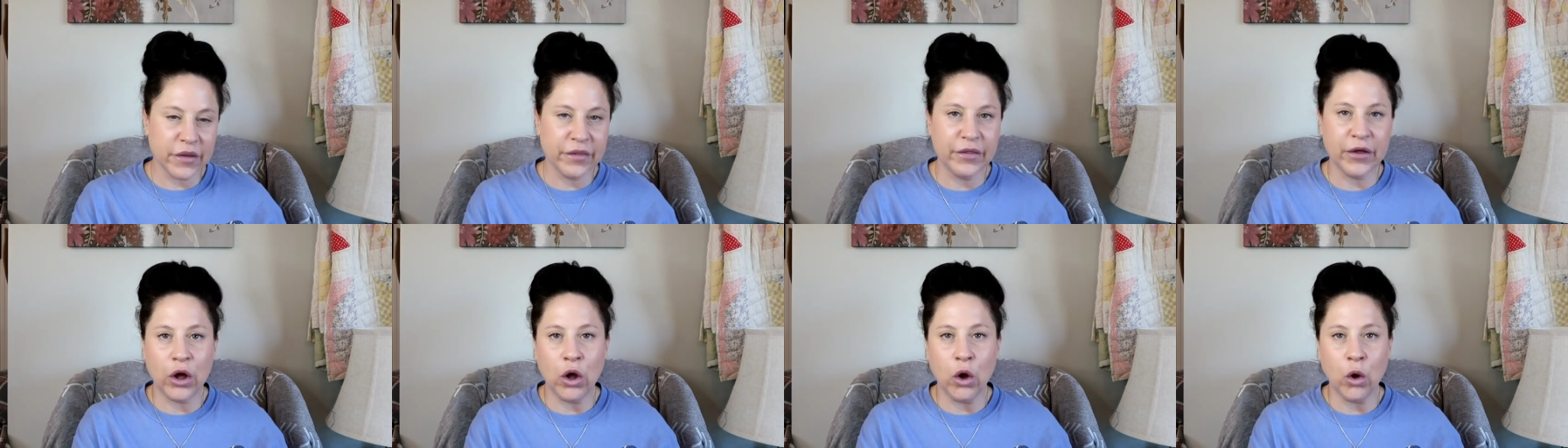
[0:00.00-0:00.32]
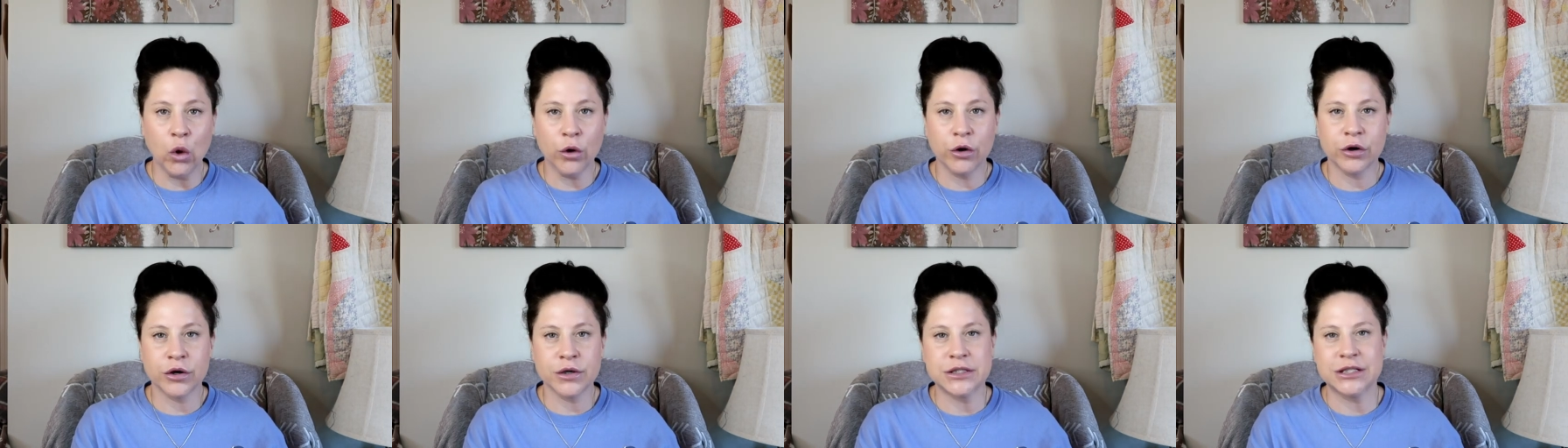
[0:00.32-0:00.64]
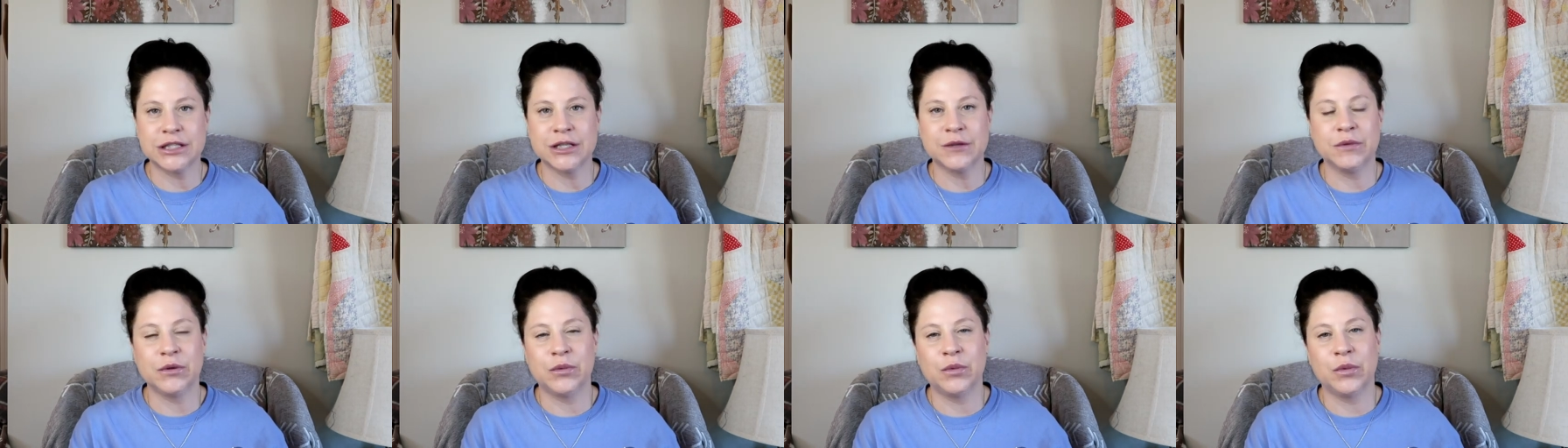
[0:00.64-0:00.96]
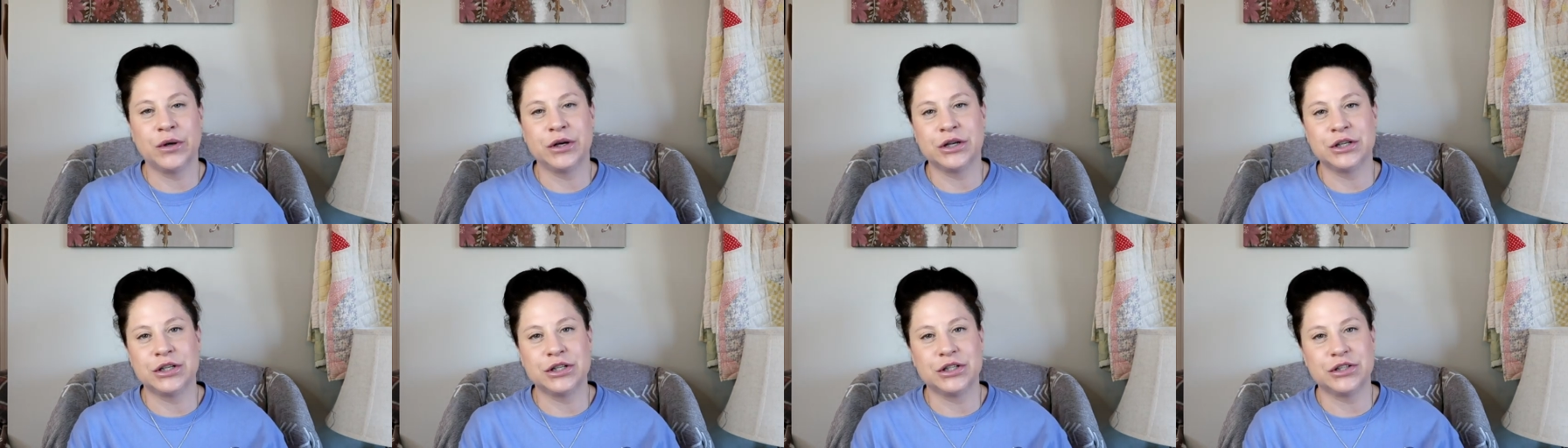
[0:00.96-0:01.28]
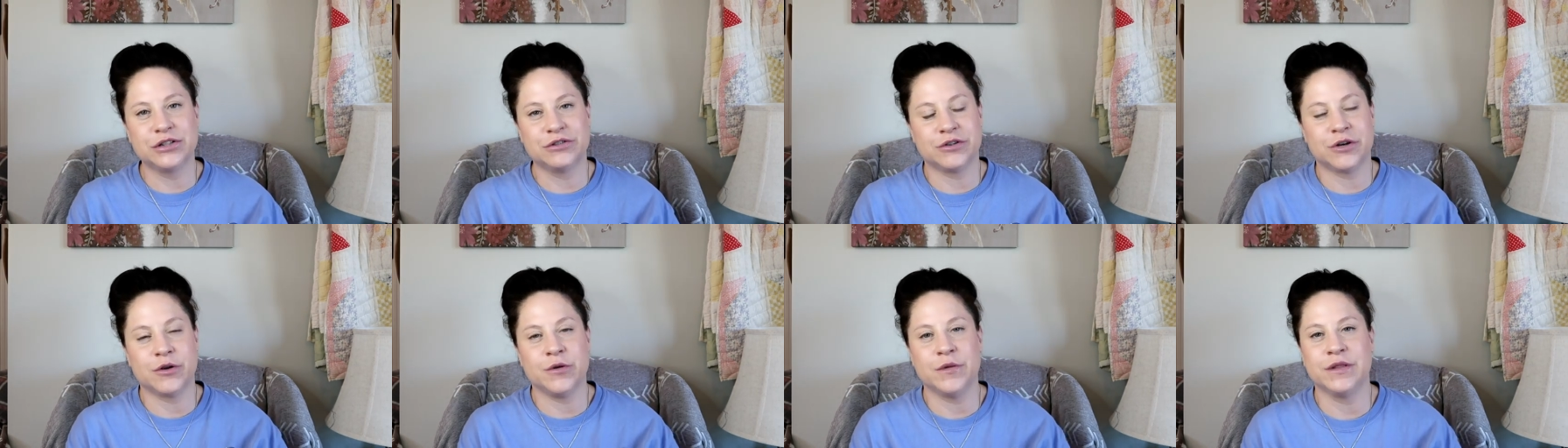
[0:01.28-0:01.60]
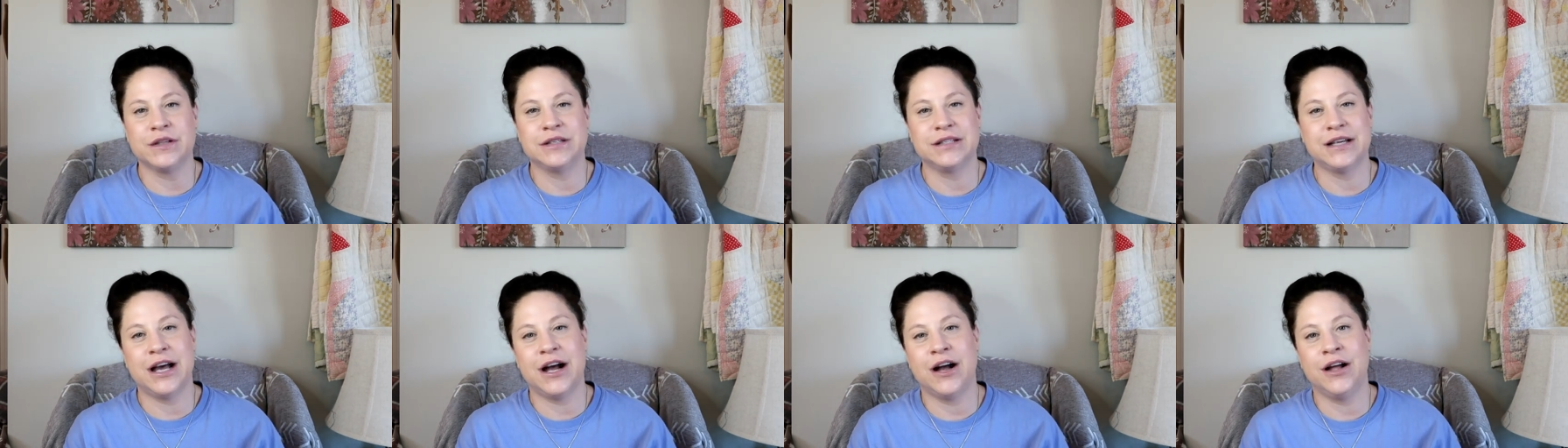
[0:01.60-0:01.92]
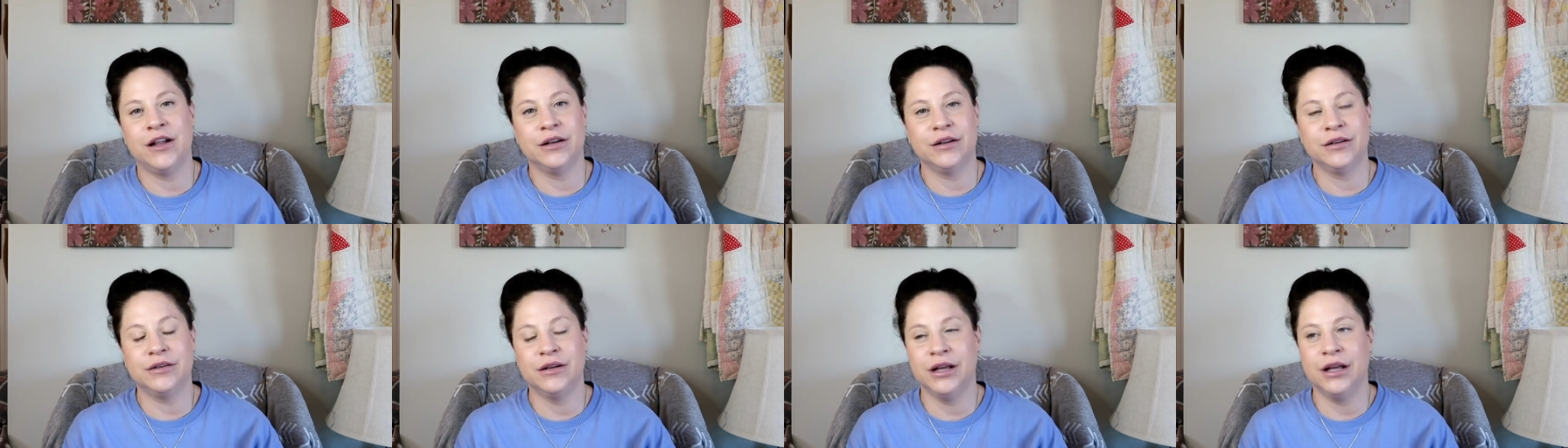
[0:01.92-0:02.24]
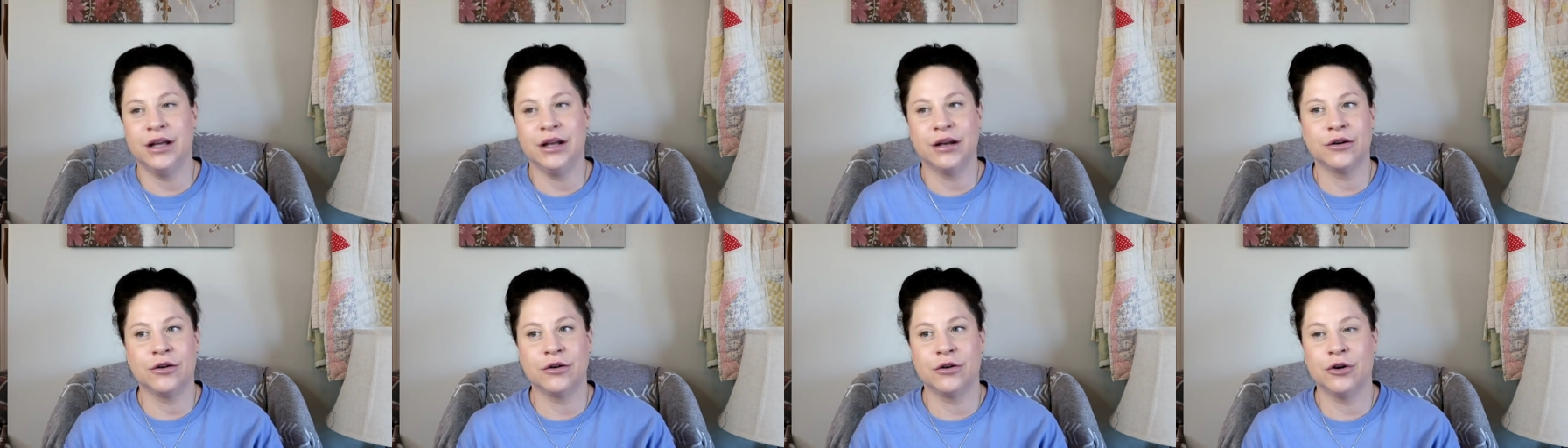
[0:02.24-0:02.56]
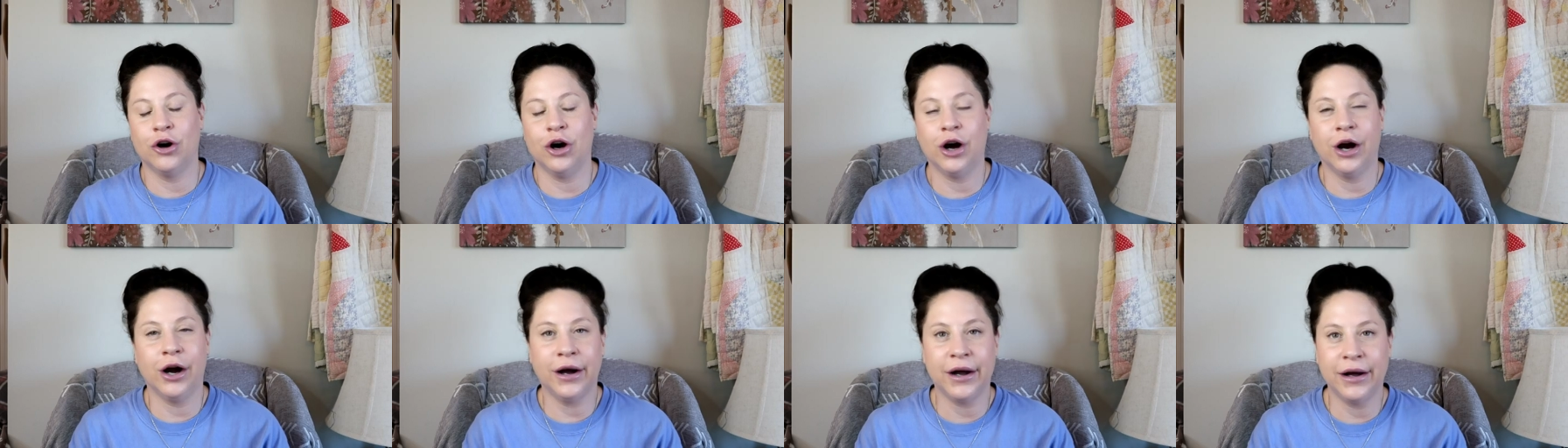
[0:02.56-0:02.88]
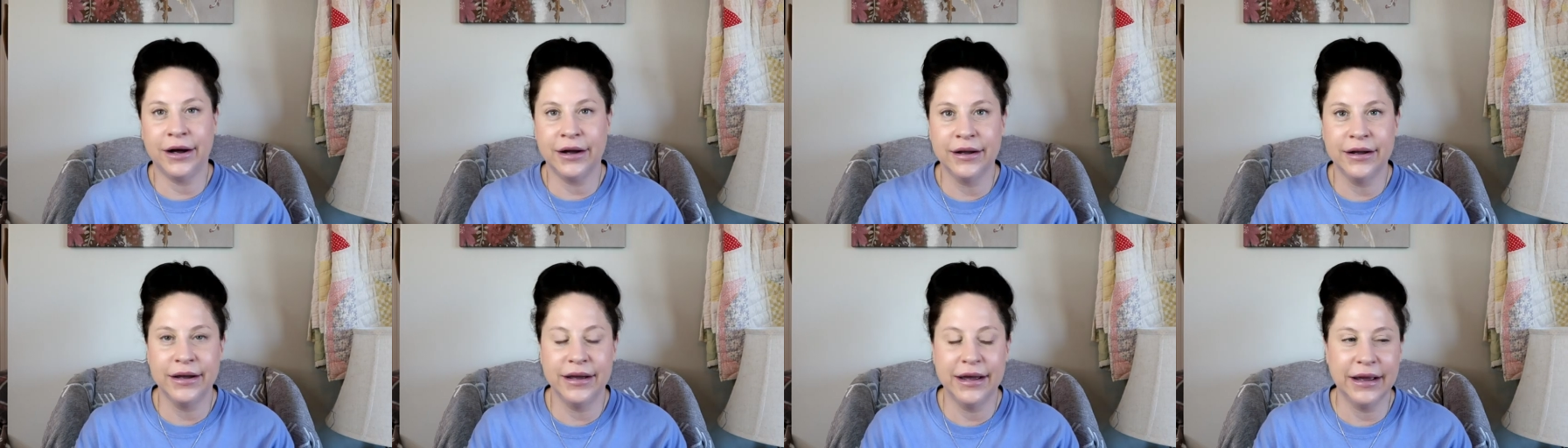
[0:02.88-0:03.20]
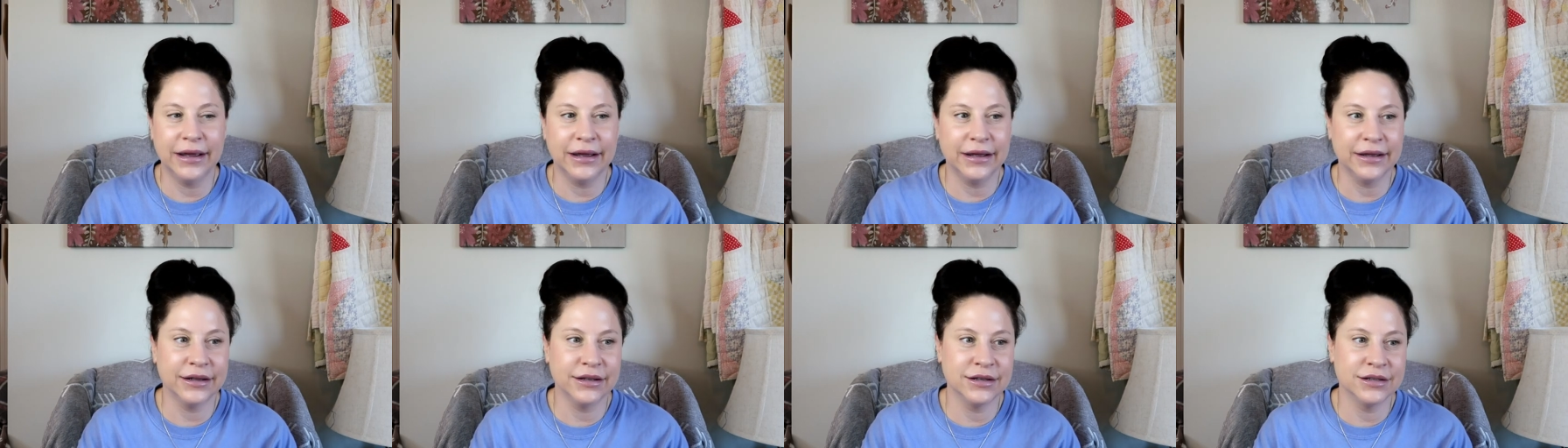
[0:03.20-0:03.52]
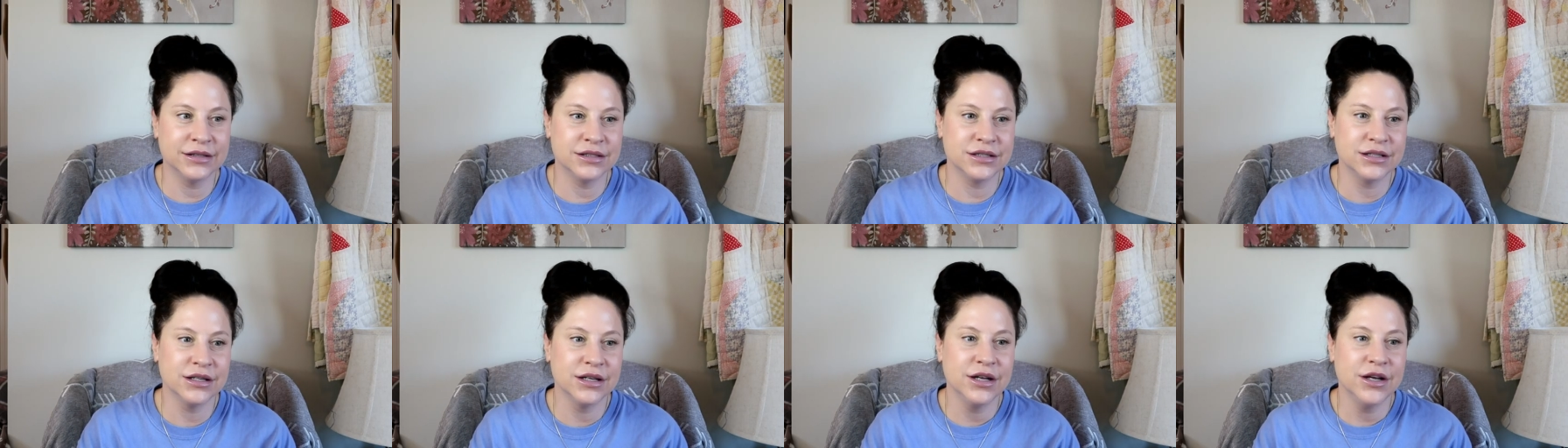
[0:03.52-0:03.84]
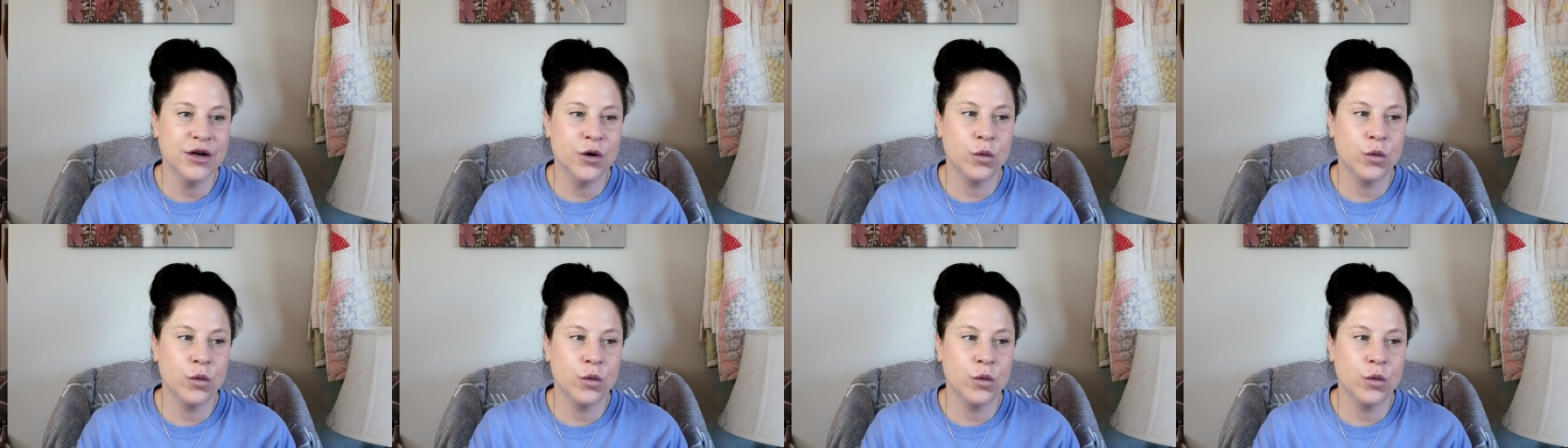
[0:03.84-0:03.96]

the old Chrissy would want to just throw in the towel and, and, cry and